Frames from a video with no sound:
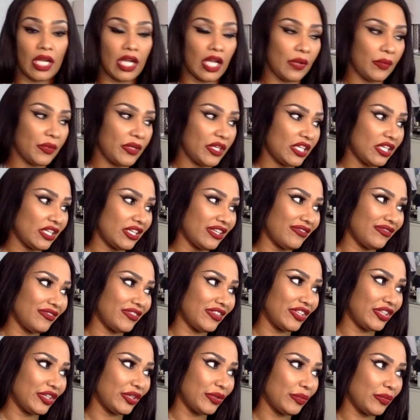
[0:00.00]
How many of
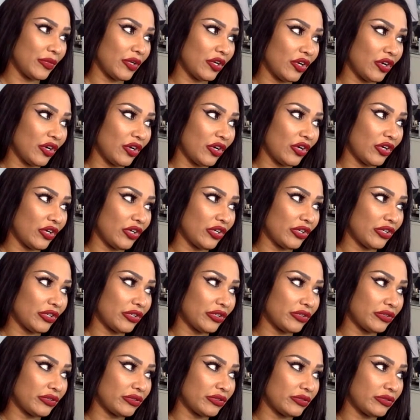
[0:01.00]
them
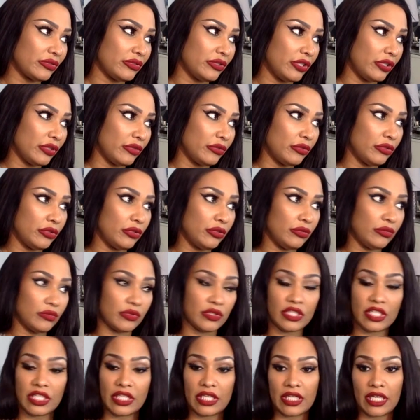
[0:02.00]
are, you know,
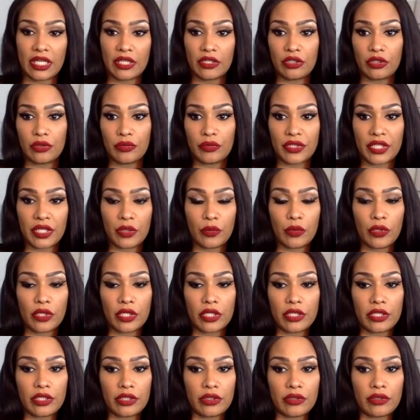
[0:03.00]
sneaking out and doing what they want
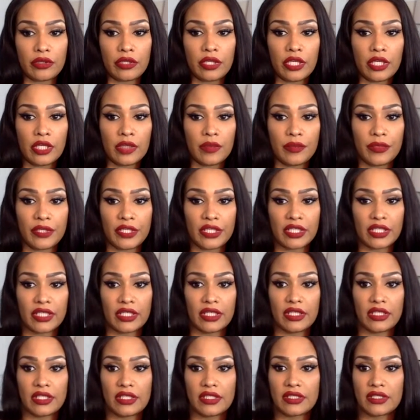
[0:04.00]
to do
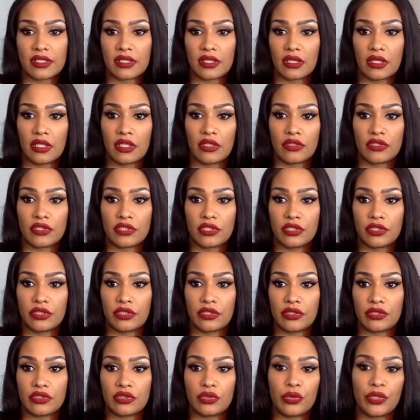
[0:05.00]
because they're
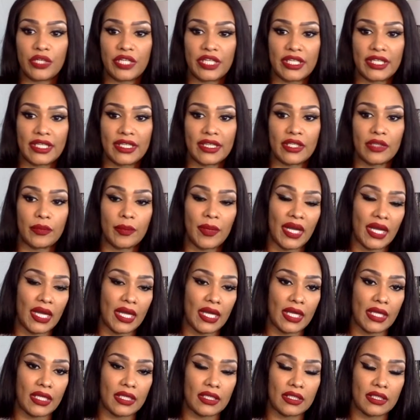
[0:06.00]
still 20 in their mind?